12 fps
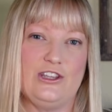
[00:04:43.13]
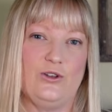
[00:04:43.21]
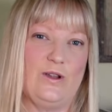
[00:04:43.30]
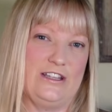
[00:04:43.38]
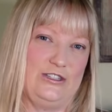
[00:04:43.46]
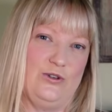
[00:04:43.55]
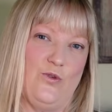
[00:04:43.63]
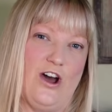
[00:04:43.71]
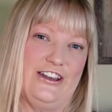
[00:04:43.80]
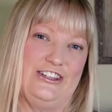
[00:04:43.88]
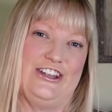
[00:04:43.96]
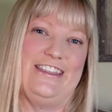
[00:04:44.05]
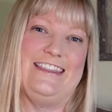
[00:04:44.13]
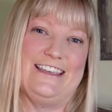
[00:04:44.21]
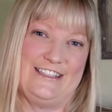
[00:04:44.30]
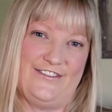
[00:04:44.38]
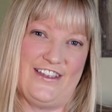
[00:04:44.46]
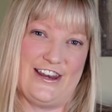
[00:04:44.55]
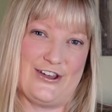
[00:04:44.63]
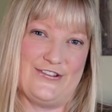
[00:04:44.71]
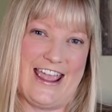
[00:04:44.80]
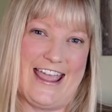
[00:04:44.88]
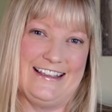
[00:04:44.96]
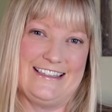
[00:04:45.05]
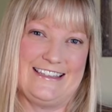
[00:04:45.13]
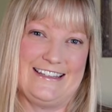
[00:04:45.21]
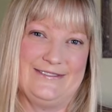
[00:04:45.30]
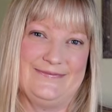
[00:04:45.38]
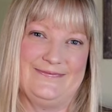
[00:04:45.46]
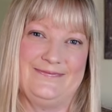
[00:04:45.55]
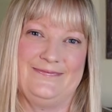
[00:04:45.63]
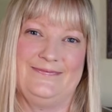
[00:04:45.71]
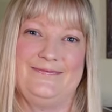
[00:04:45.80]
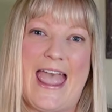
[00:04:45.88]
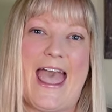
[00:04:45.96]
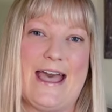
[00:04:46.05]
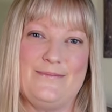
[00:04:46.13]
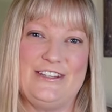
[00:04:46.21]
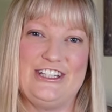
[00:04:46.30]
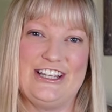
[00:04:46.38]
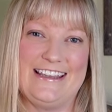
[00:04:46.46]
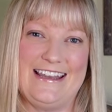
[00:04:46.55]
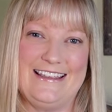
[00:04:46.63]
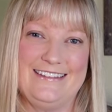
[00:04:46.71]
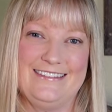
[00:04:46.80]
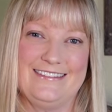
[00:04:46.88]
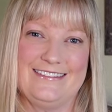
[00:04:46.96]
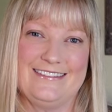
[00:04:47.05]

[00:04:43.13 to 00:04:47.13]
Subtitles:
you'll want to watch this video next. Happy chickening!